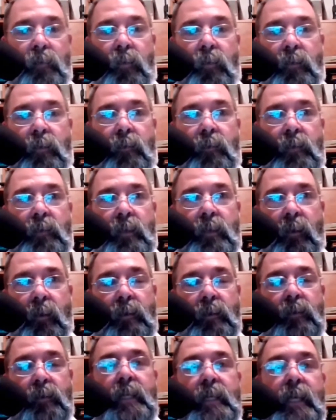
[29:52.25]
So your
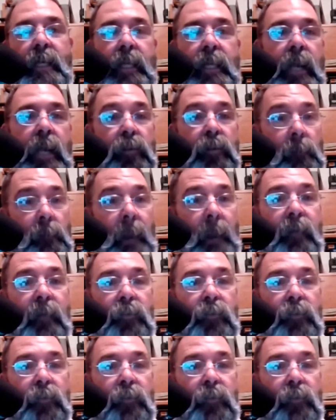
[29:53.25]
DNA or your